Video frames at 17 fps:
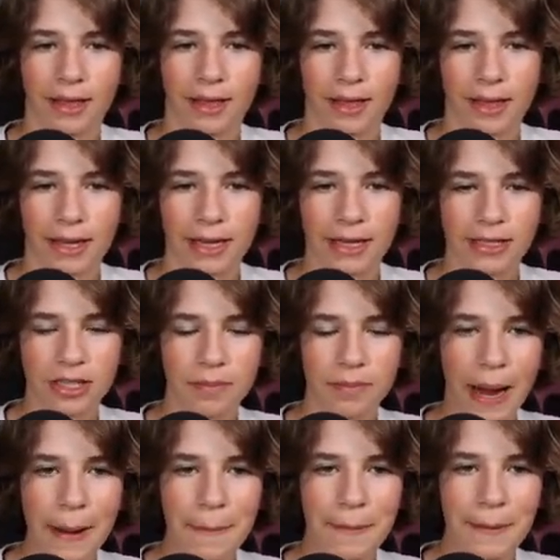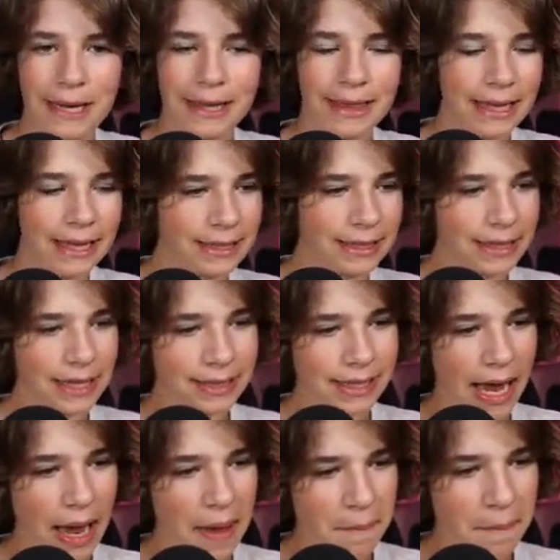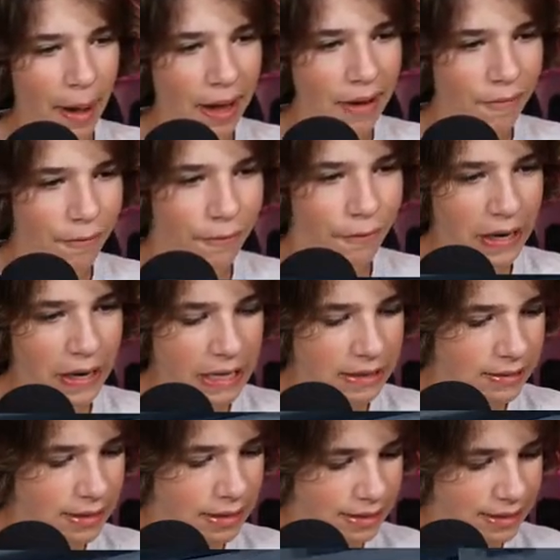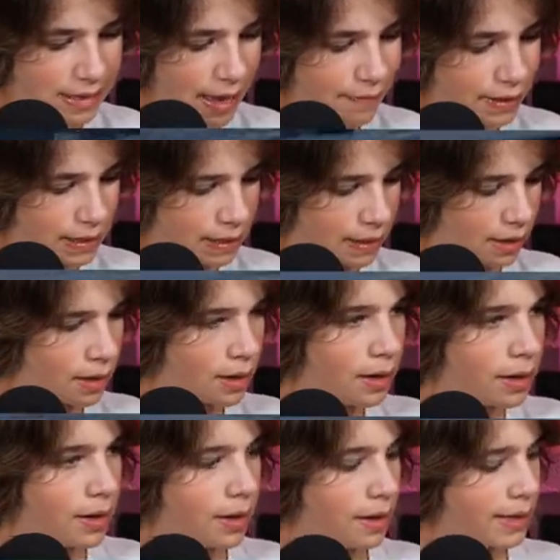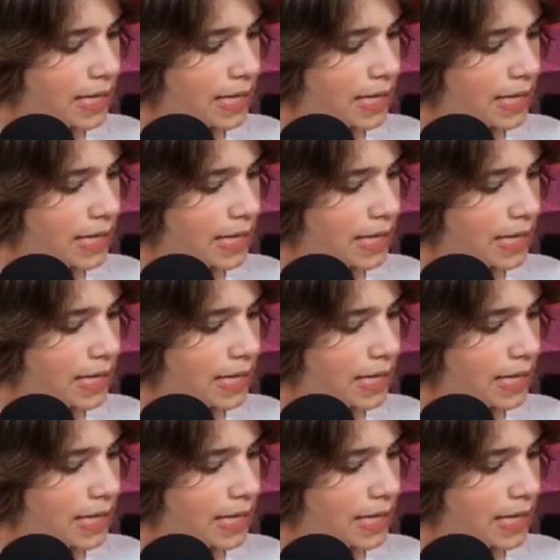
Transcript: He just might be this this guy might finish the seventh. This